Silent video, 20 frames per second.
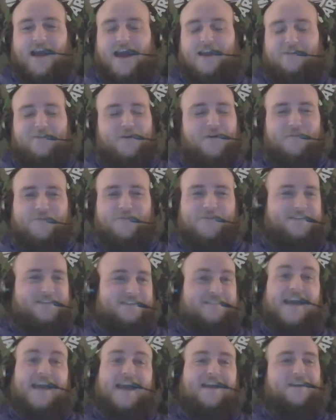I don't know if
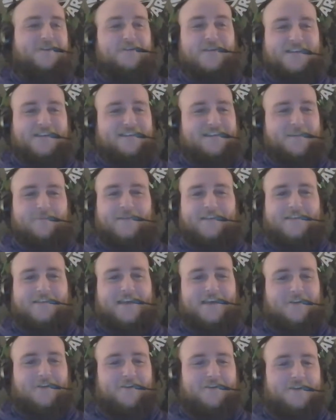this is accurate. I mean,
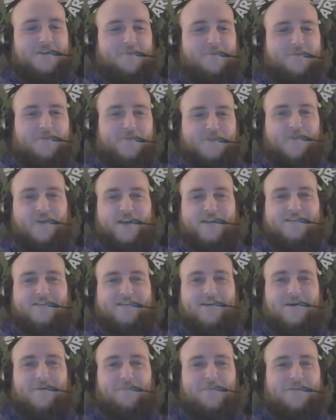take all the numbers with a grain of
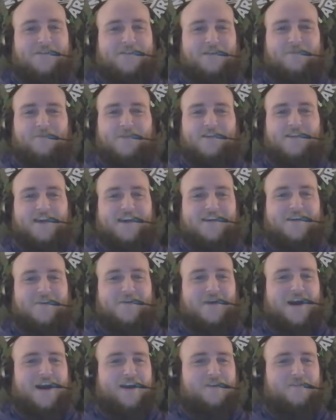salt, but something like
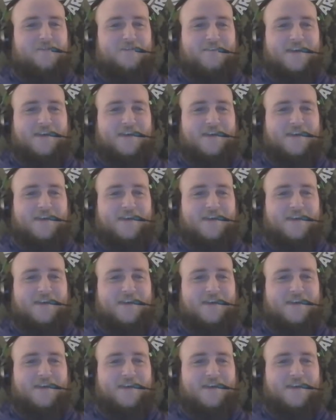Ohio